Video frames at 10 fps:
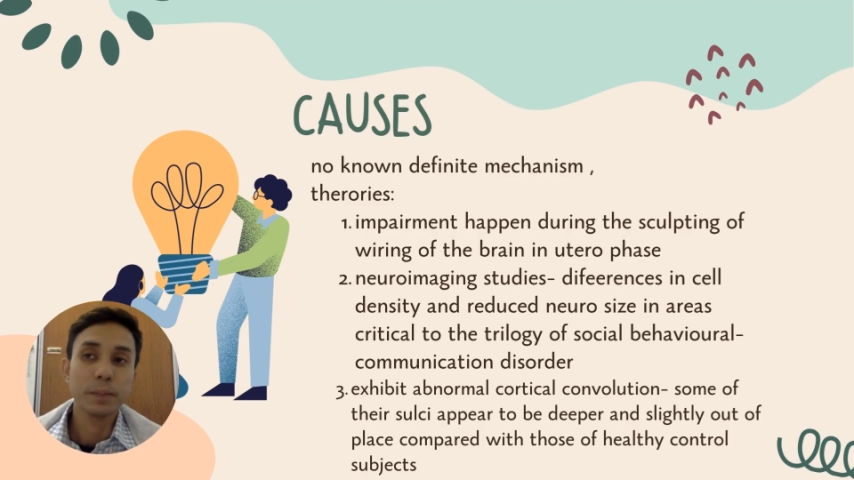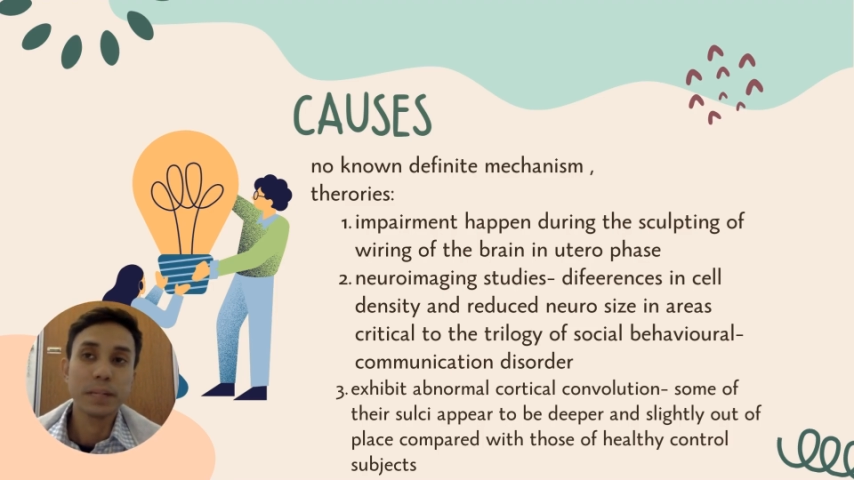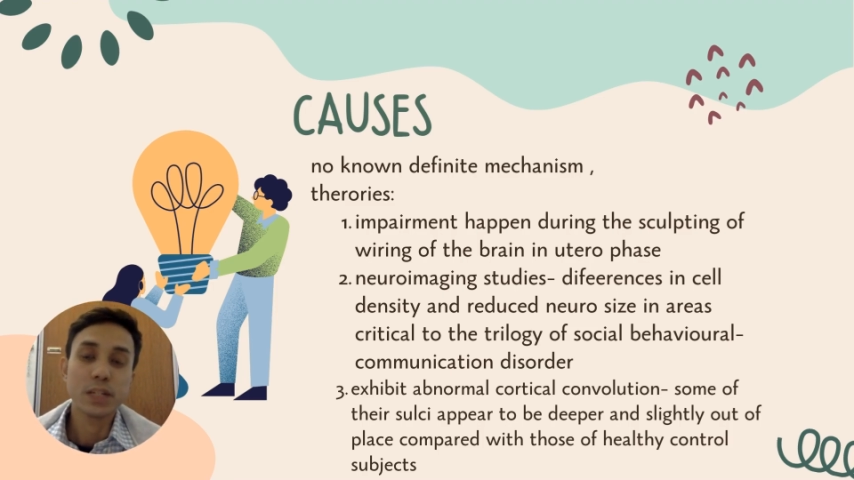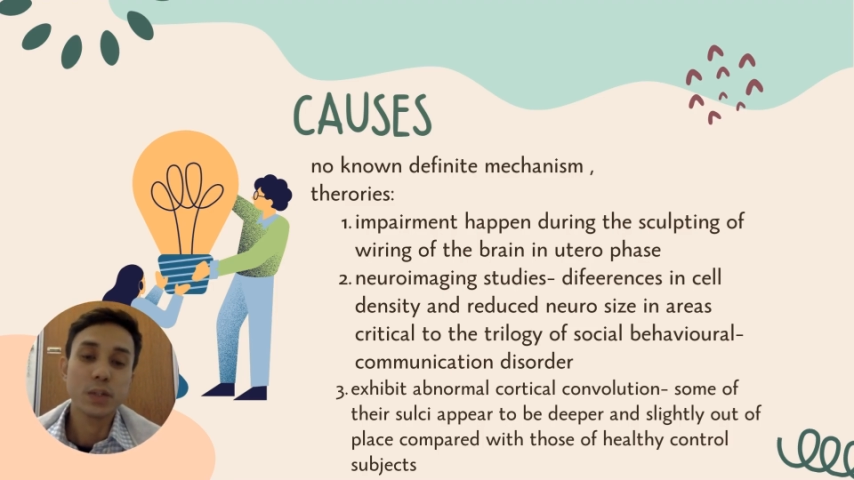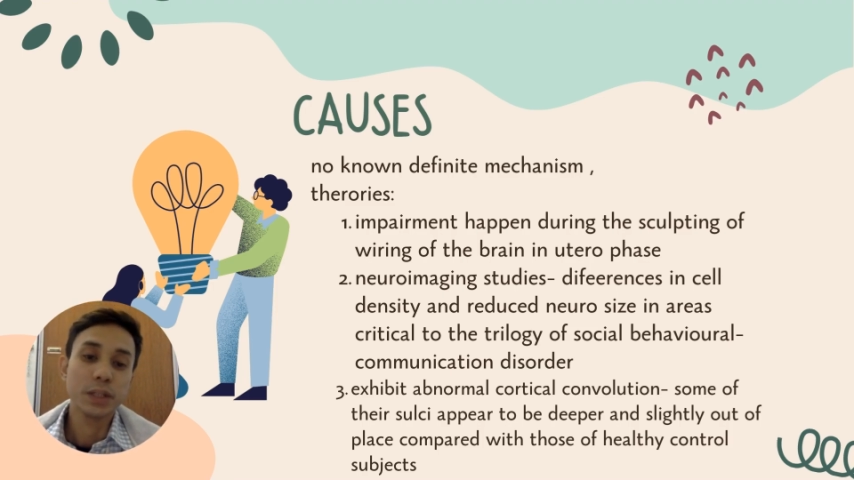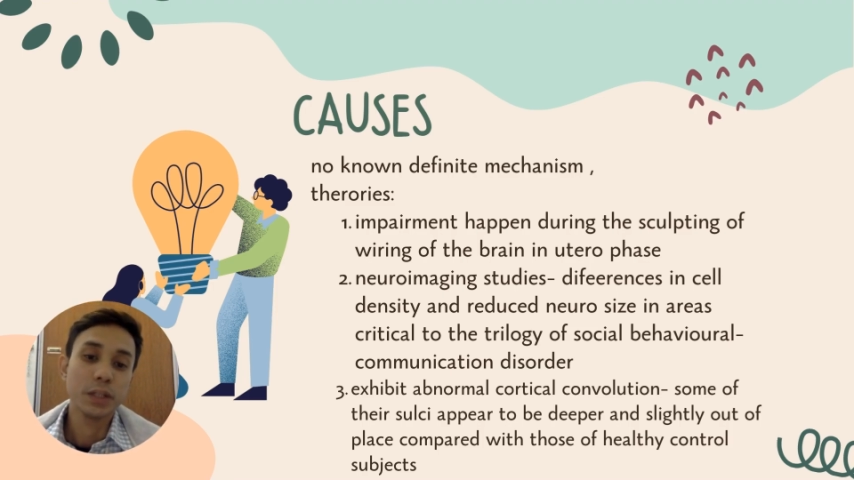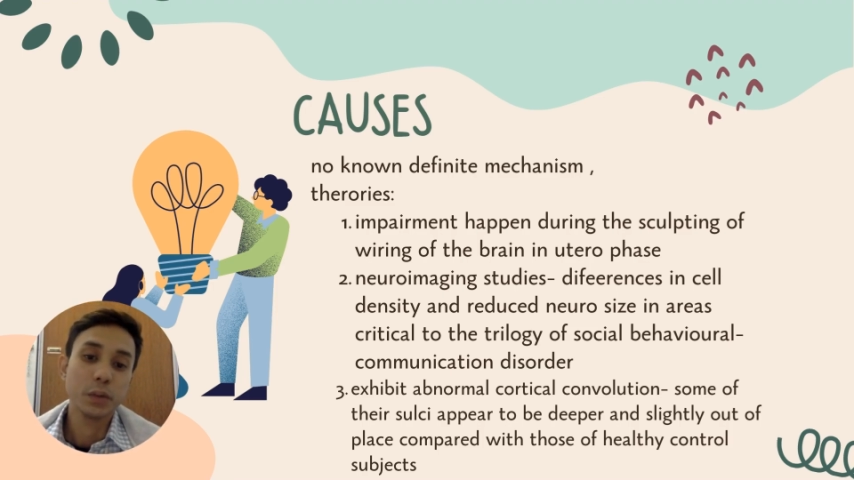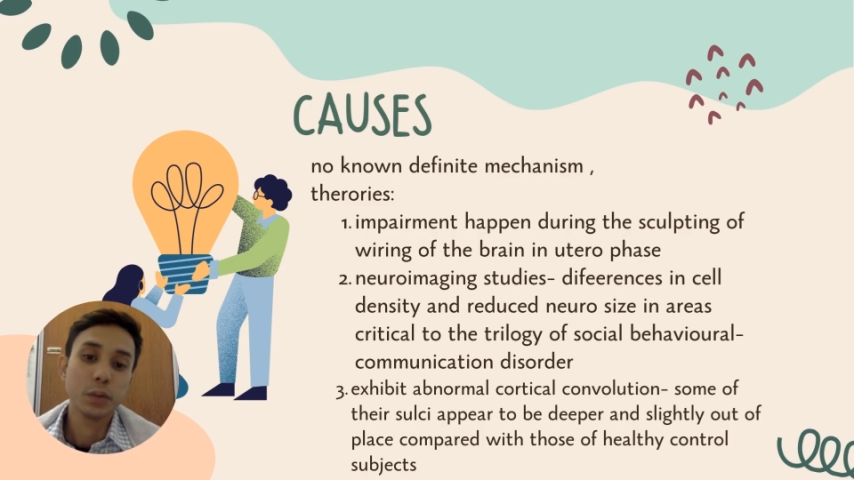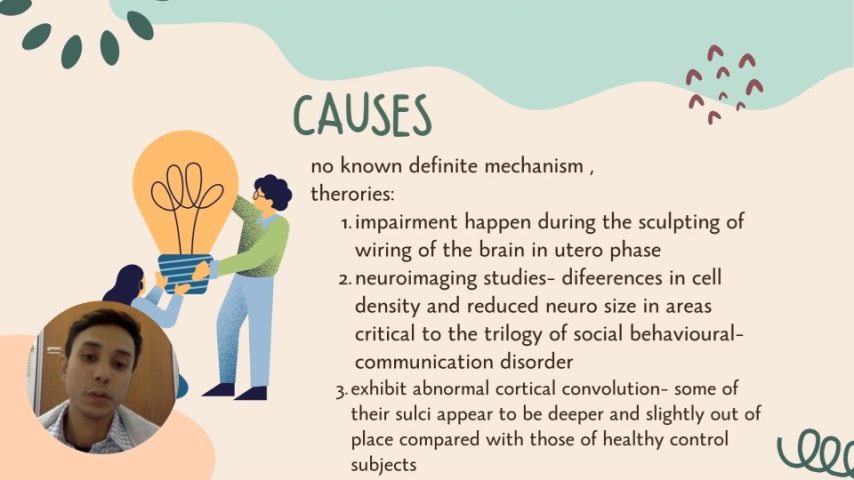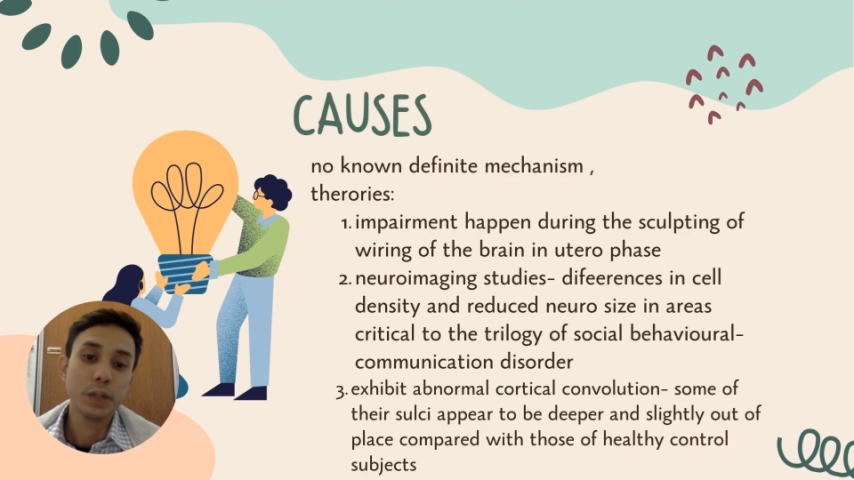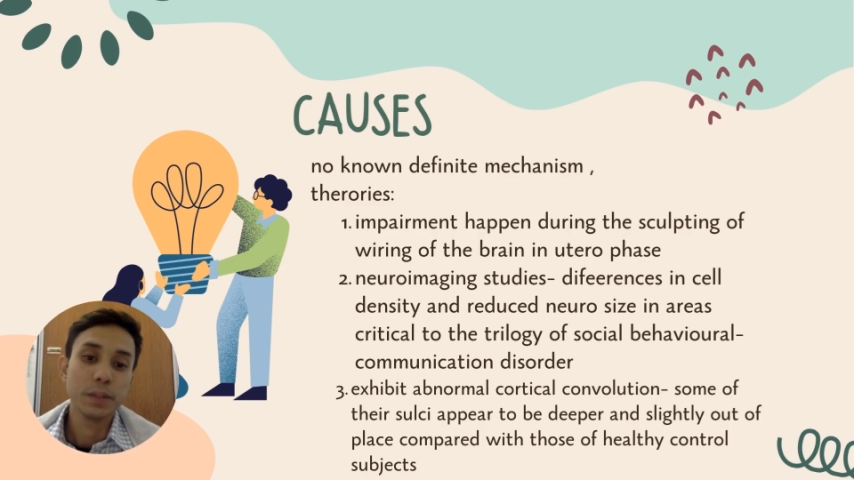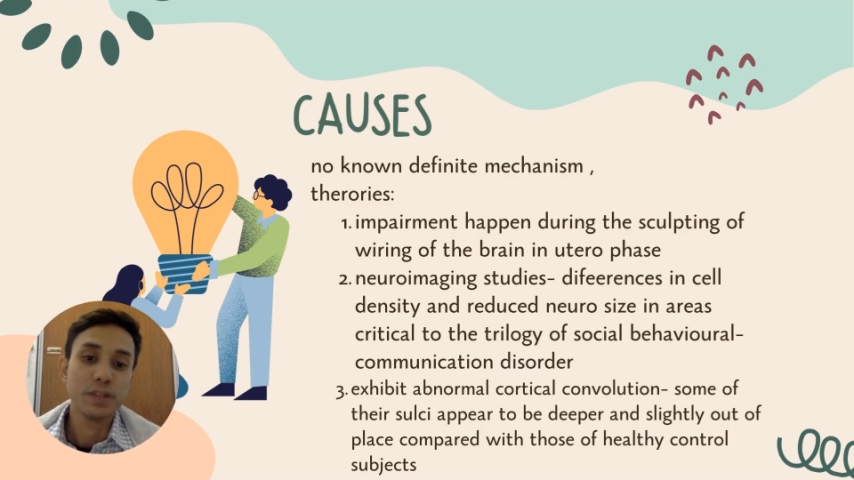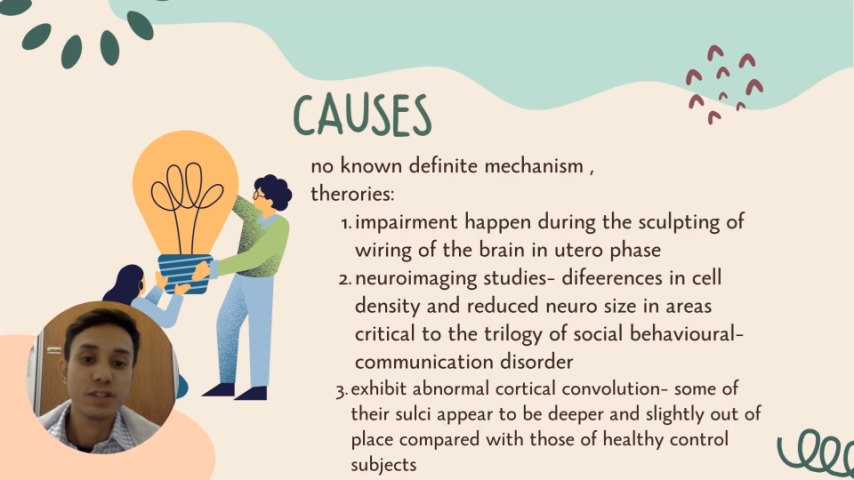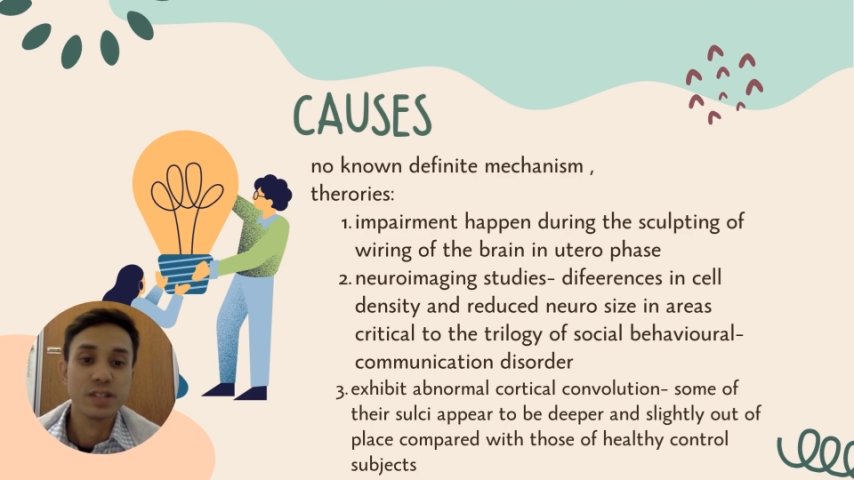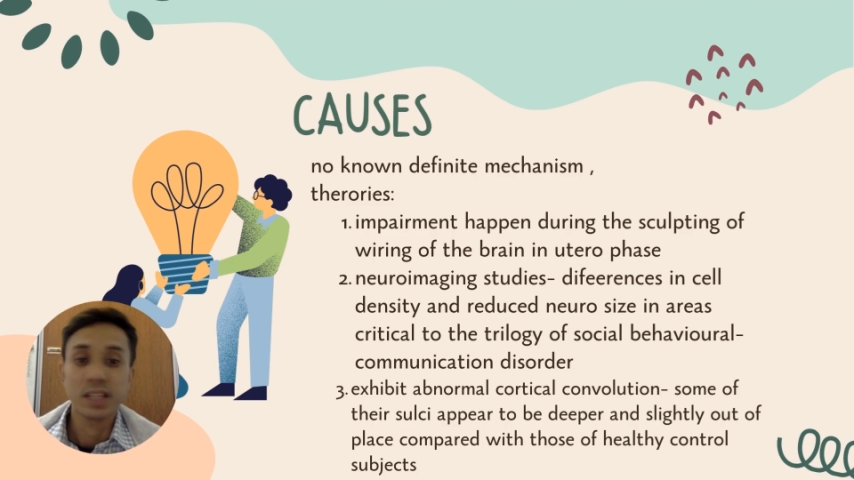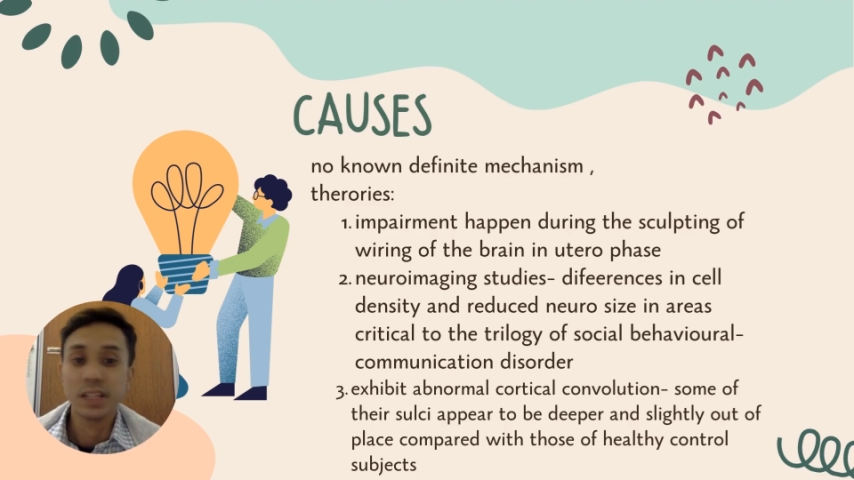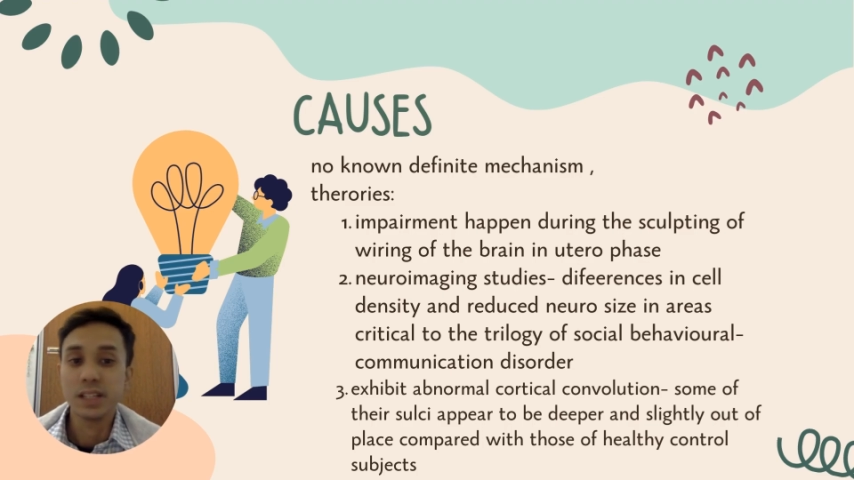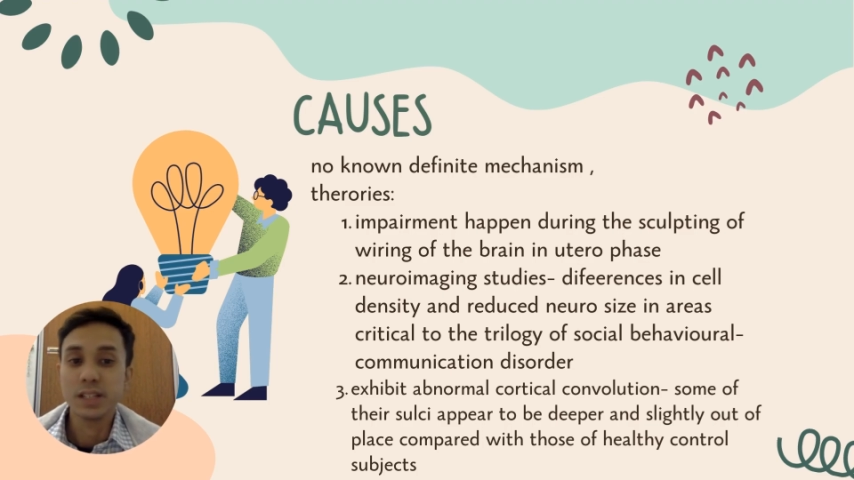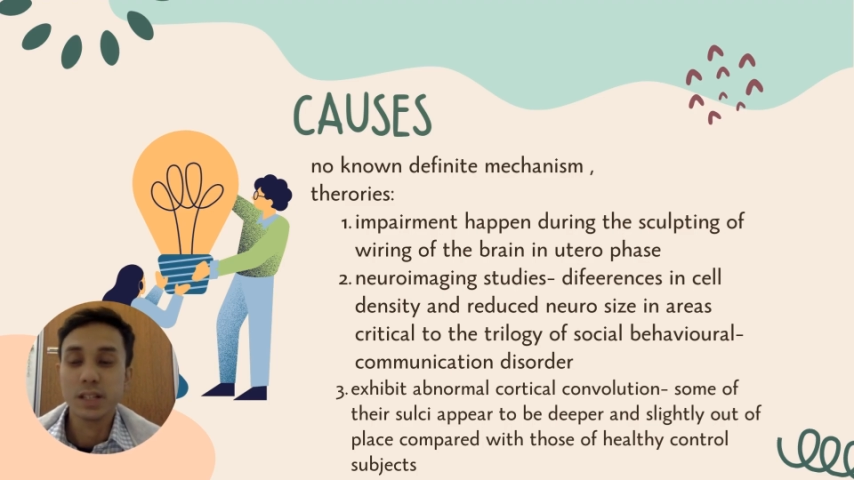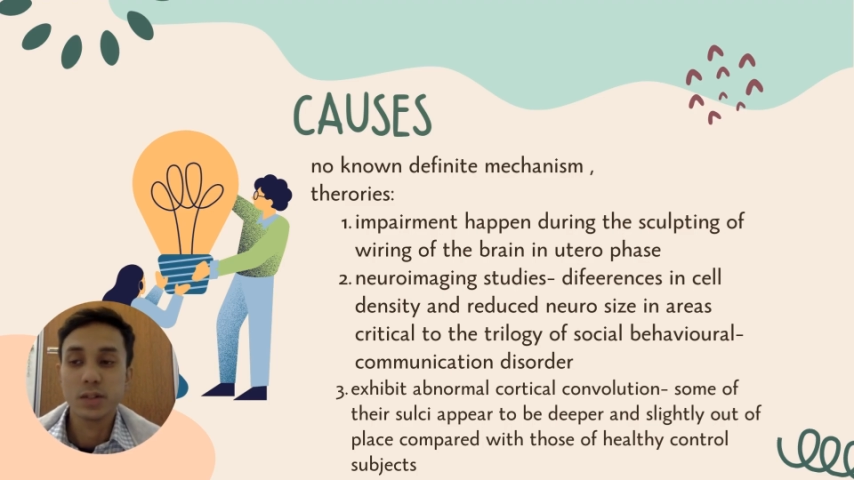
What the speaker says: based on neuroimaging studies,